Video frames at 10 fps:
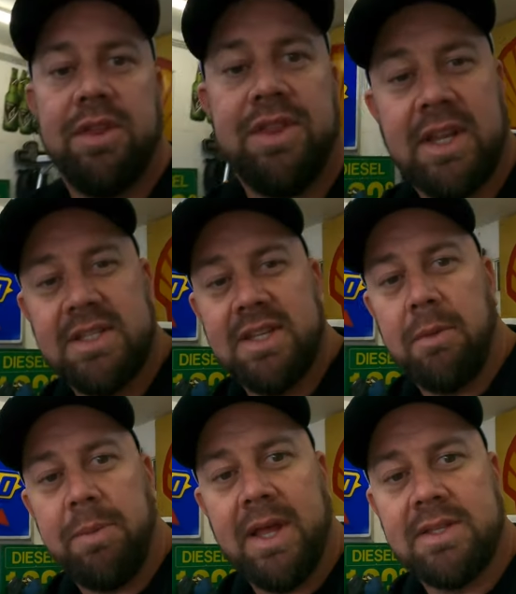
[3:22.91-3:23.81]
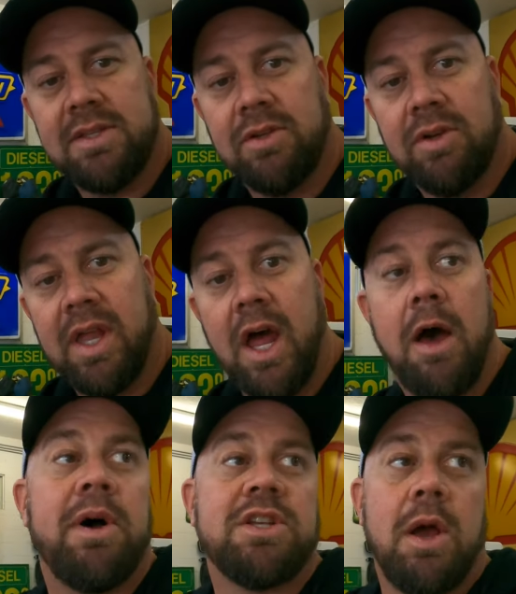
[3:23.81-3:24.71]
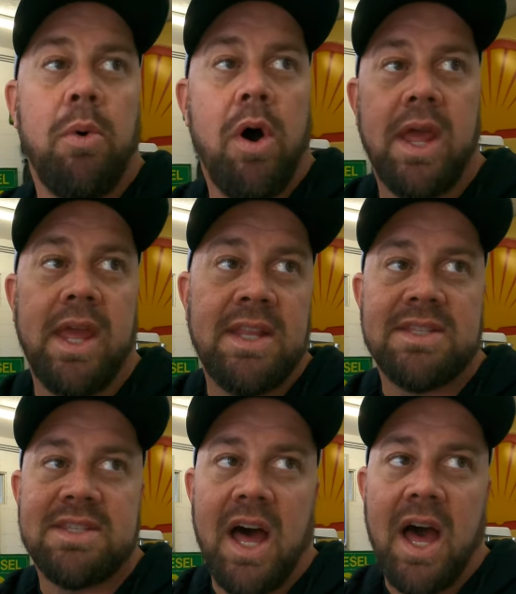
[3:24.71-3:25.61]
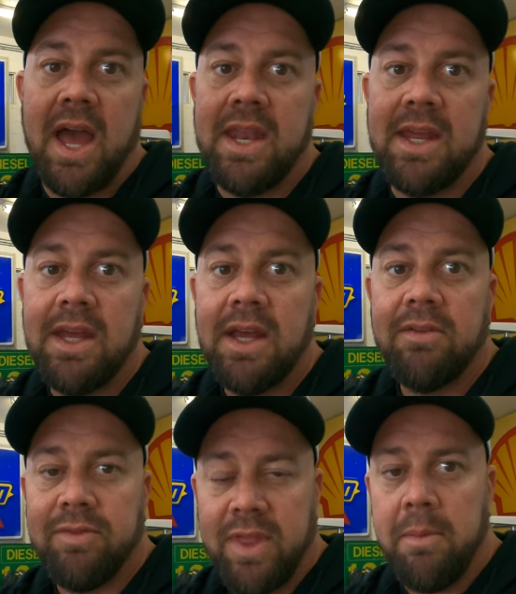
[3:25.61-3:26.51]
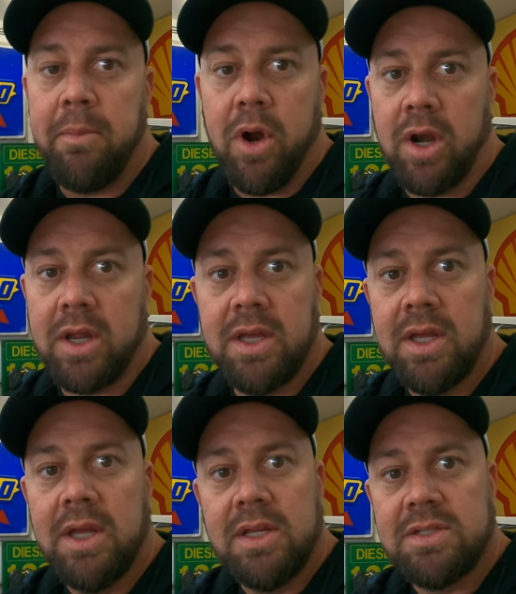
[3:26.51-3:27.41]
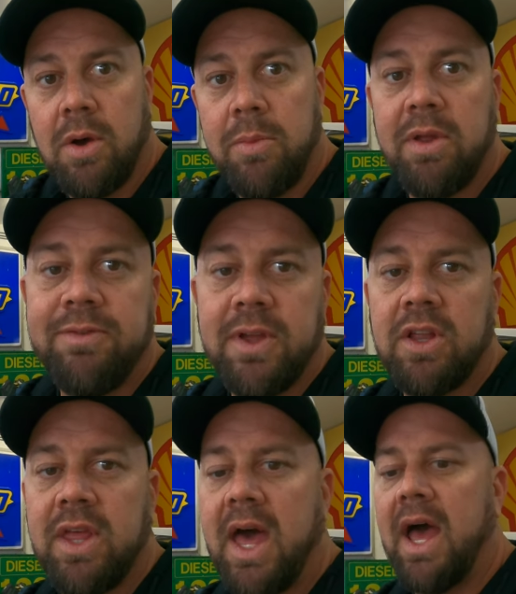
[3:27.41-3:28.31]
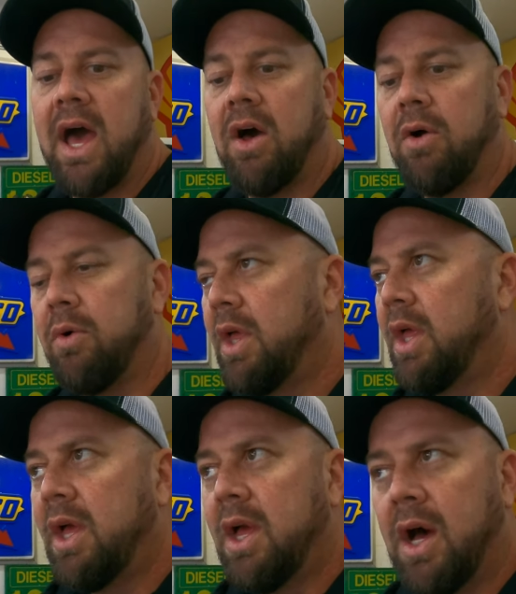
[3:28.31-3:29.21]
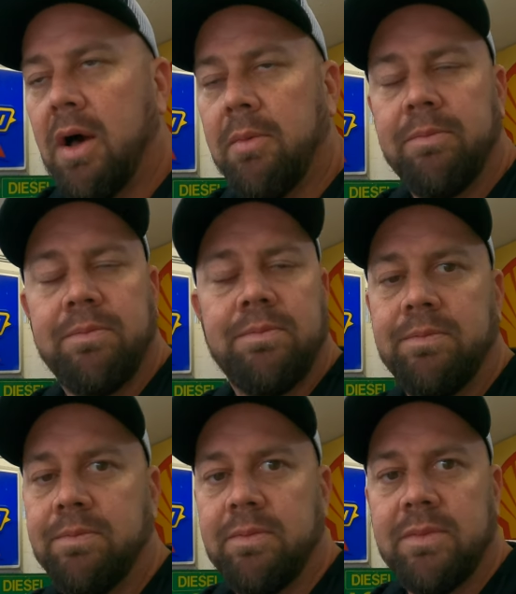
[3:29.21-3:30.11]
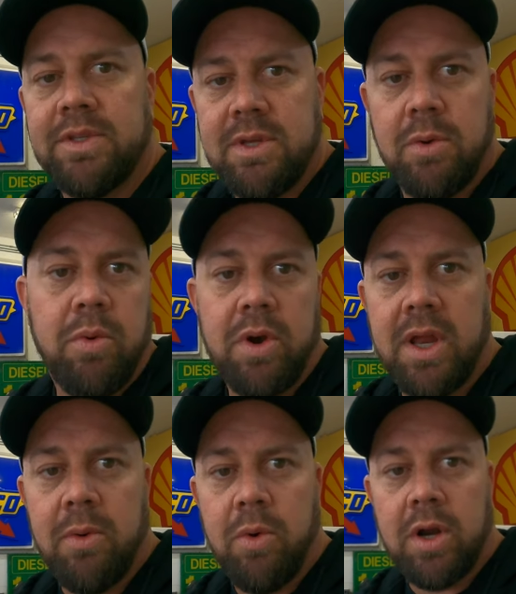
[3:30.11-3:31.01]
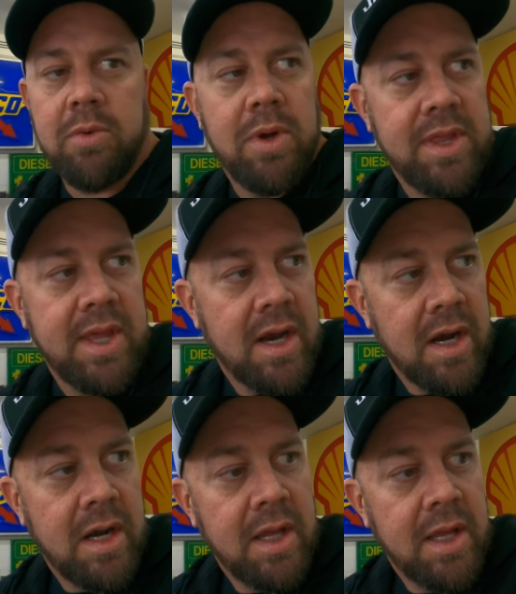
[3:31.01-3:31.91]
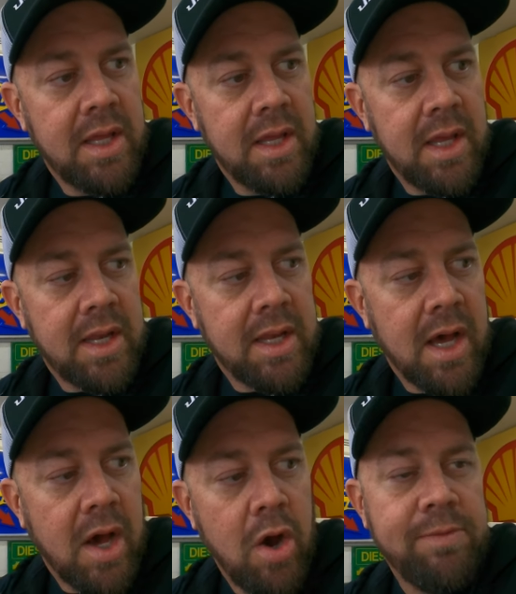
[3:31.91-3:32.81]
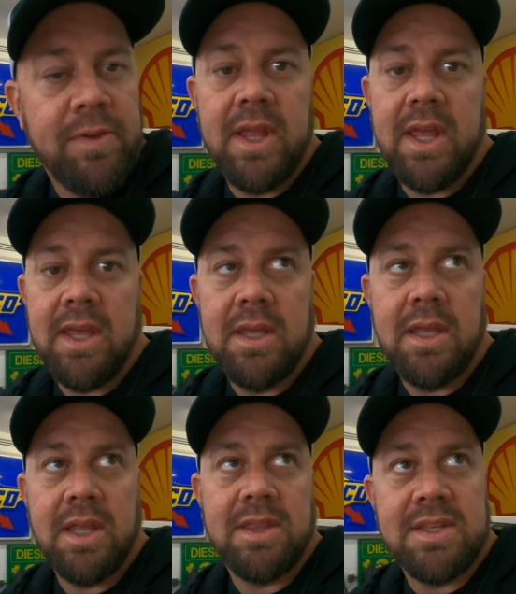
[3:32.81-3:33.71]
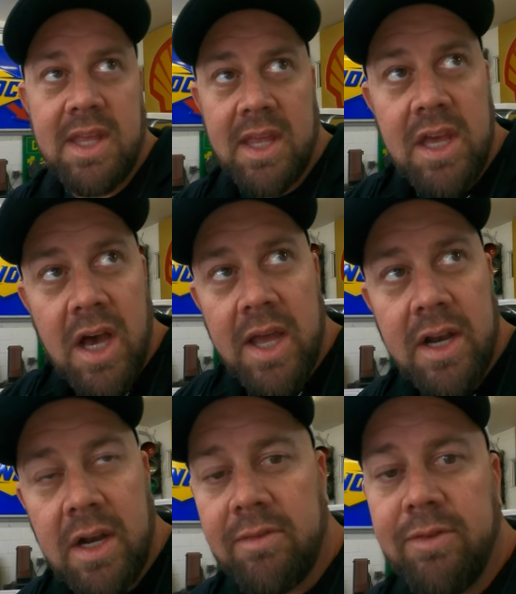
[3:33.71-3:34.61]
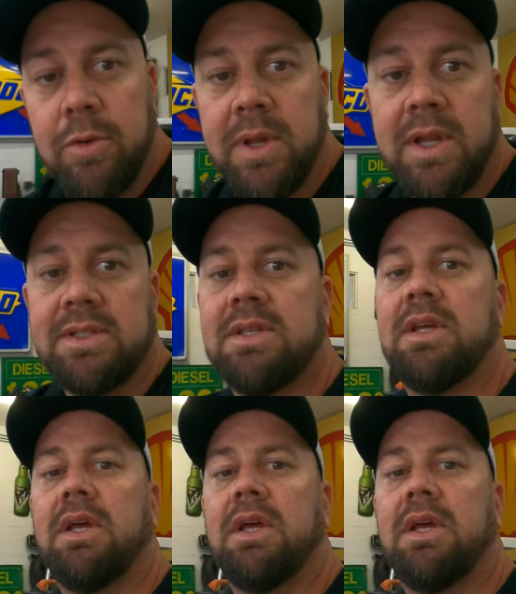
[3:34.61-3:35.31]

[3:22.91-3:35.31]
the thickness of the pencil and how much I want it inside that mark. So I'm gonna figure that out, see what we're gonna work with here, and hopefully get this thing cut here in a few minutes.